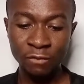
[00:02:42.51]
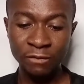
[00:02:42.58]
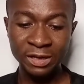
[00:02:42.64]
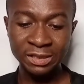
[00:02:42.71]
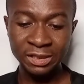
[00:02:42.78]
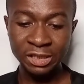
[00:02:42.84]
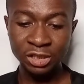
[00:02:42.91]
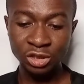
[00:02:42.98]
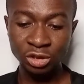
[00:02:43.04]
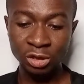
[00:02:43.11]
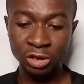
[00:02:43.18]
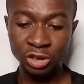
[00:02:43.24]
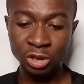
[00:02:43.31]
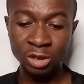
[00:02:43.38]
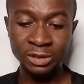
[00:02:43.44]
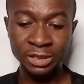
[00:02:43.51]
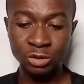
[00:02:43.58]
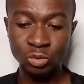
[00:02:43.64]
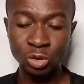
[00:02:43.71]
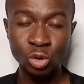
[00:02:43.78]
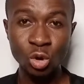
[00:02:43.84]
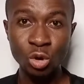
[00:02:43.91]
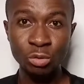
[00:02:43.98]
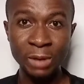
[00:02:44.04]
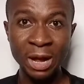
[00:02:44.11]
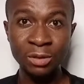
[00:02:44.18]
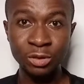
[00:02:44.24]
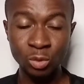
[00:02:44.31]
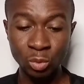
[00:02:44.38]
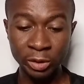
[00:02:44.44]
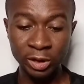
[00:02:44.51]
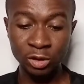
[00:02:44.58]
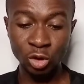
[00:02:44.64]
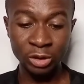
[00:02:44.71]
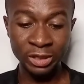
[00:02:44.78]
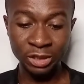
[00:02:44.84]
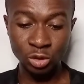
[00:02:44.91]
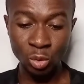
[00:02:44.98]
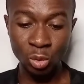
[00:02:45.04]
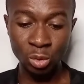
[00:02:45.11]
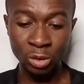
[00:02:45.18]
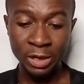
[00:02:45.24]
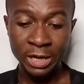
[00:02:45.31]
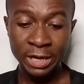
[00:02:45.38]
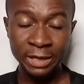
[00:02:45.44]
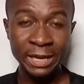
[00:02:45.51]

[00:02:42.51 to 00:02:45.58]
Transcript: overseas church because it will go around the world on its own,